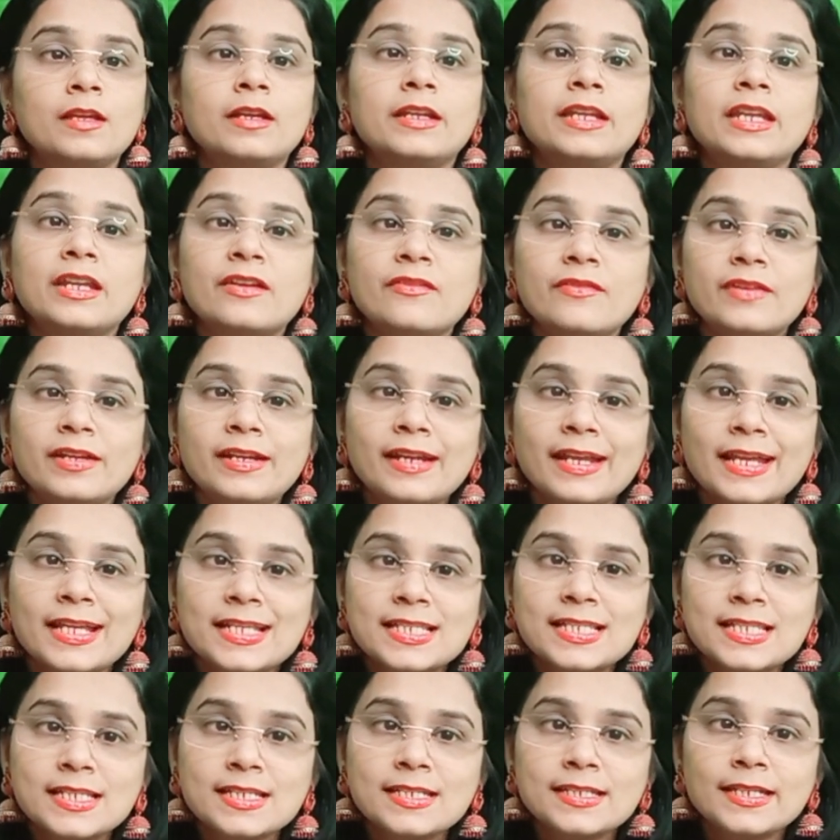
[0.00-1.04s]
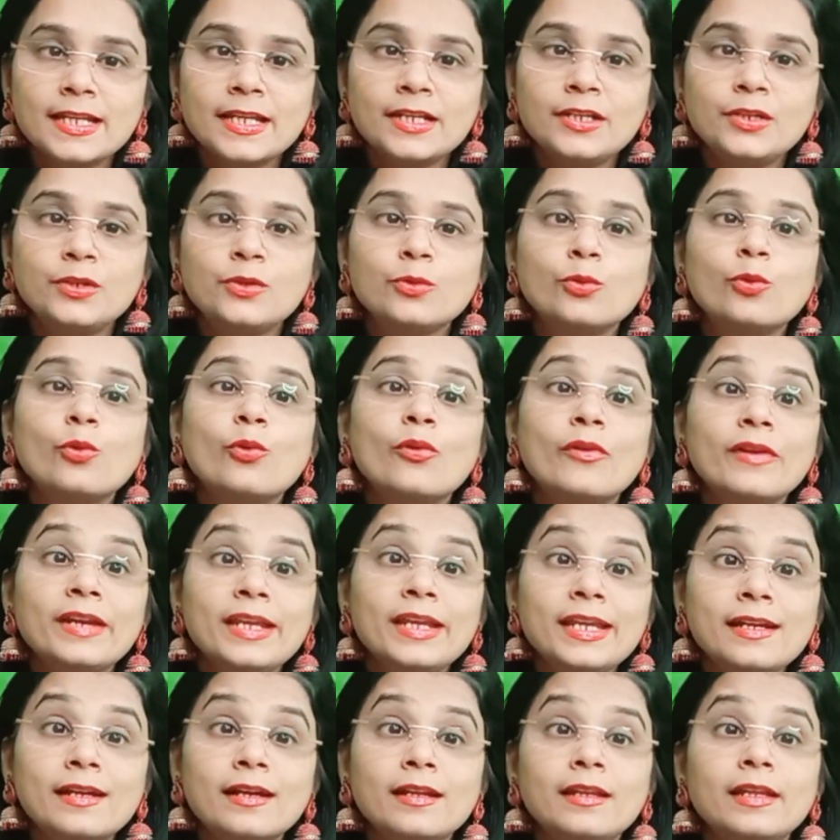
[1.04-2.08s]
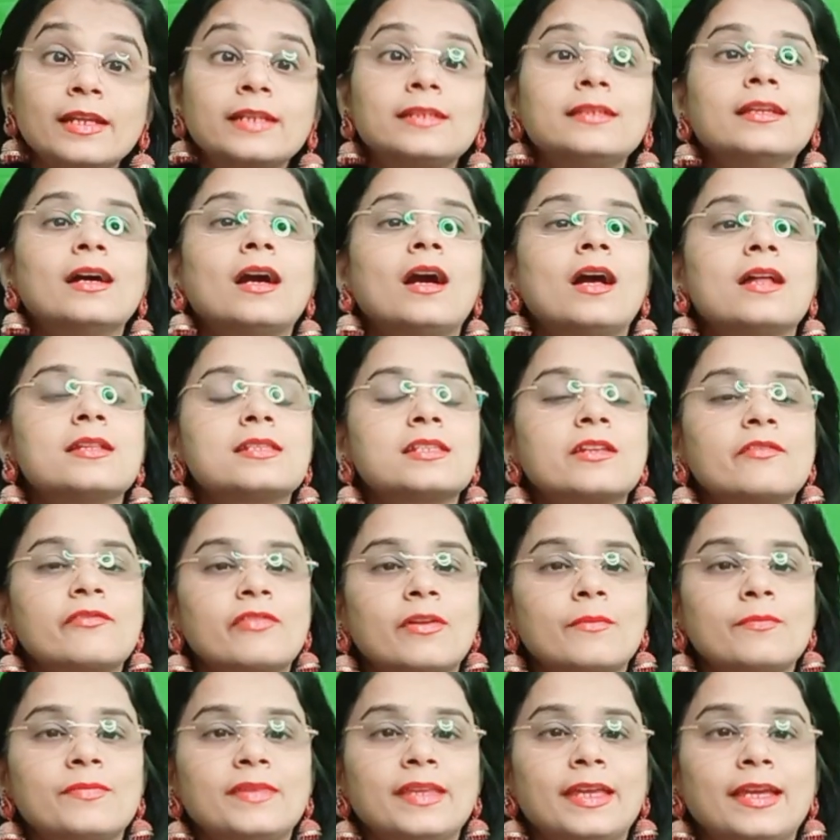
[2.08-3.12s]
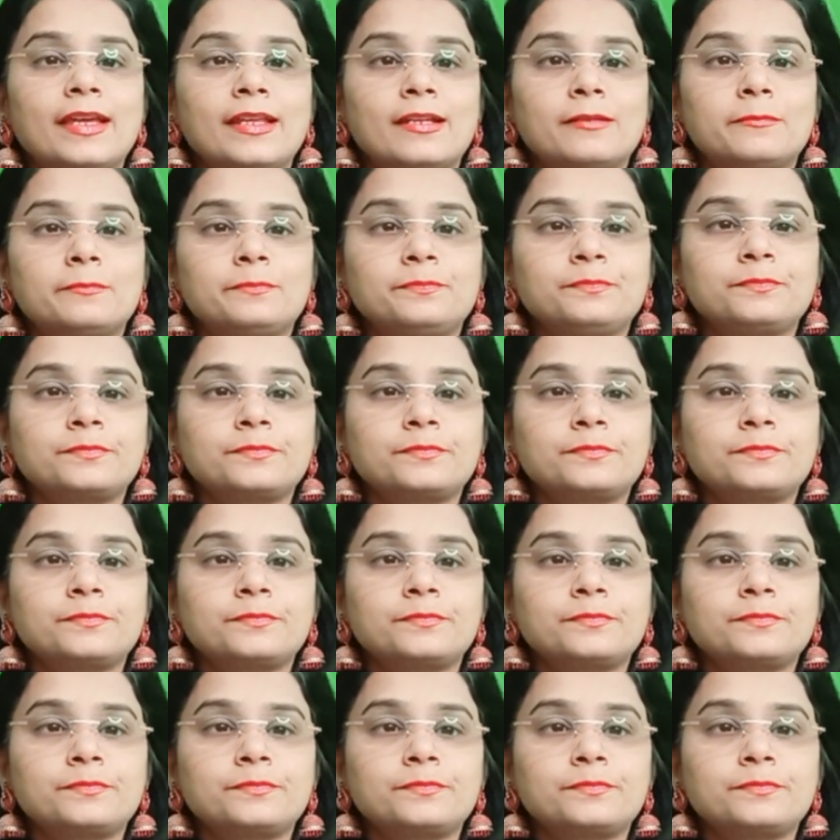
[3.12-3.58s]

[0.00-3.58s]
Never hesitate to recollect the answer from there.